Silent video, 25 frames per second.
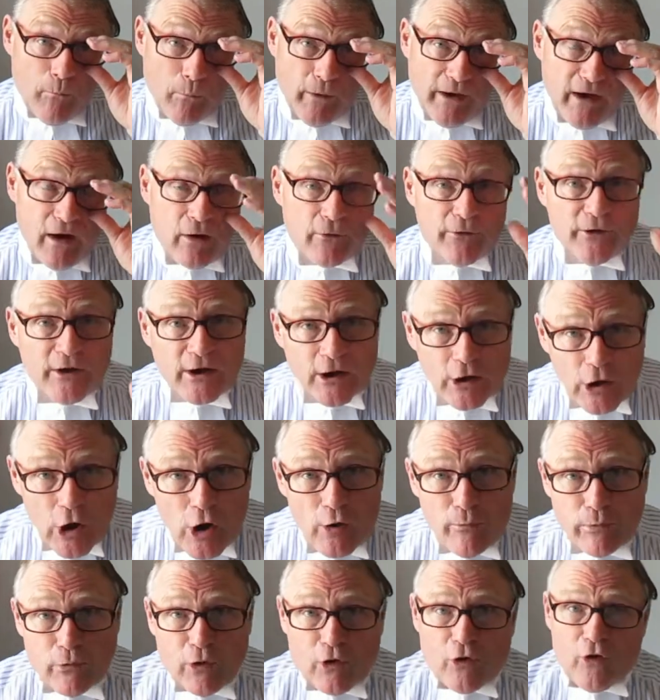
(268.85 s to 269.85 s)
We are in a
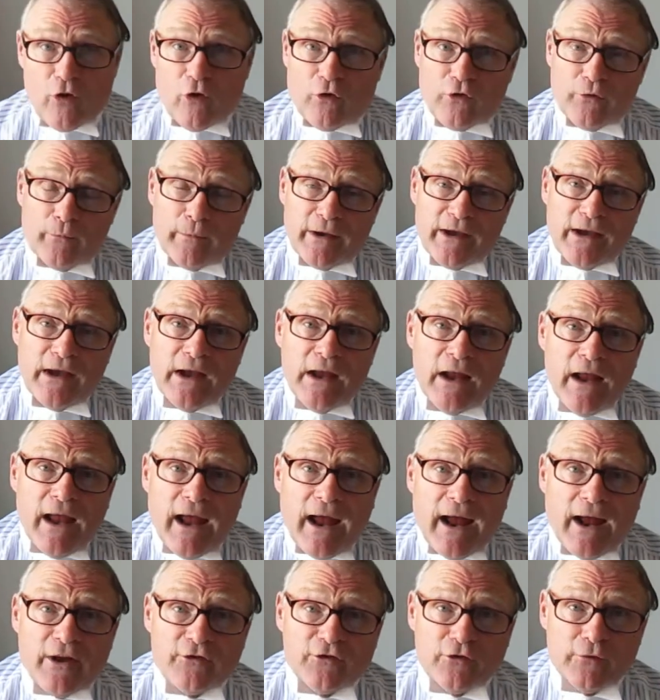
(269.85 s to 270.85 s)
global economy,
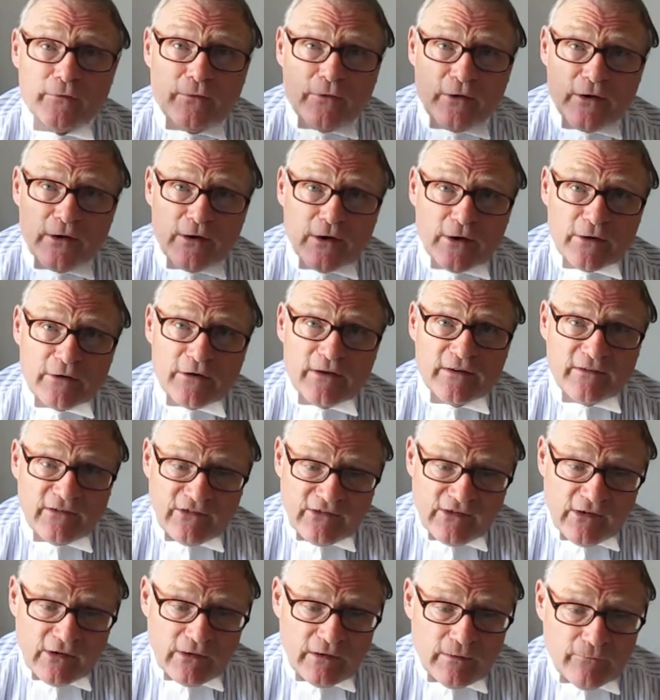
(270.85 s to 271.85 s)
and you've heard,
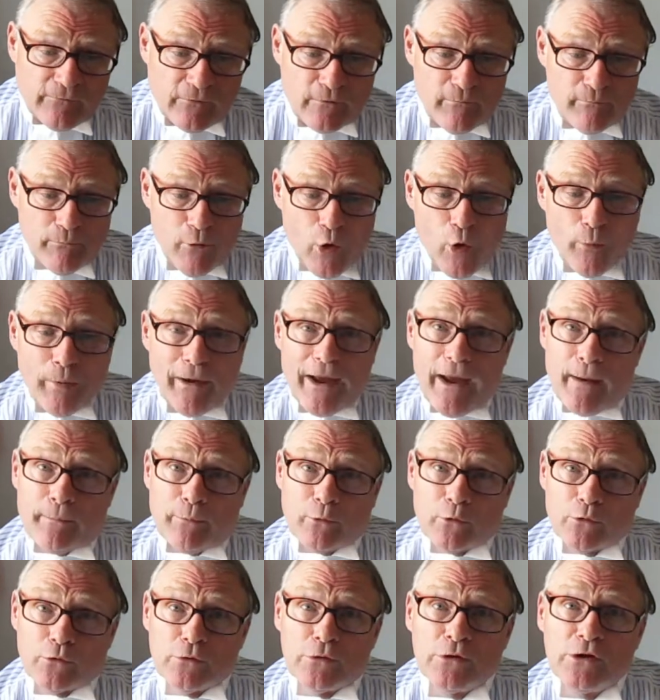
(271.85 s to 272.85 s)
certainly from Bob
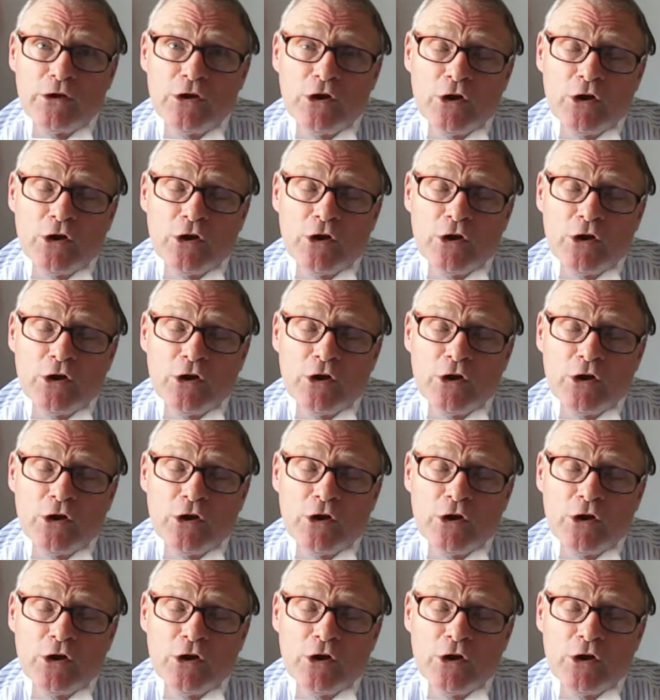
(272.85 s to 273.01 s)
Heppel,